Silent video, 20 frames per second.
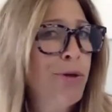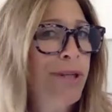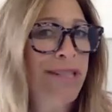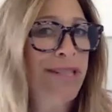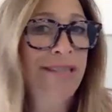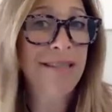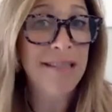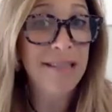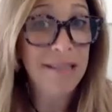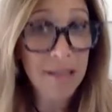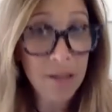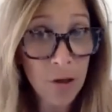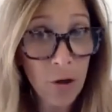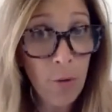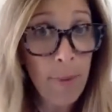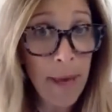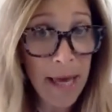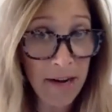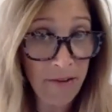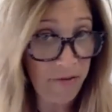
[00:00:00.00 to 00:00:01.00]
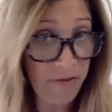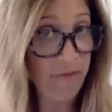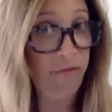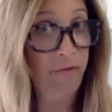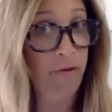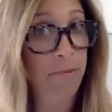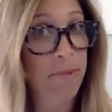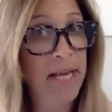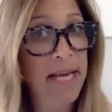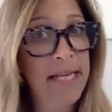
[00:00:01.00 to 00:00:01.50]
you could still
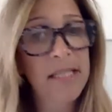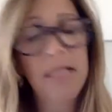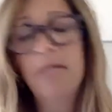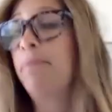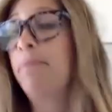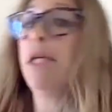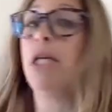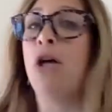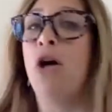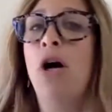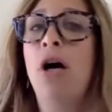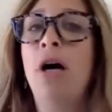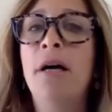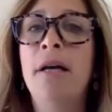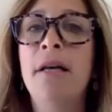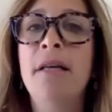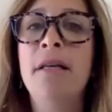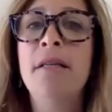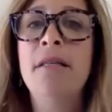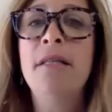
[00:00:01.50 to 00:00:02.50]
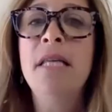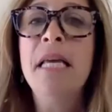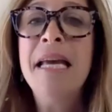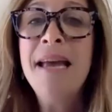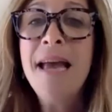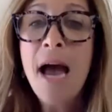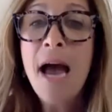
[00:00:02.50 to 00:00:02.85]
benefit from this because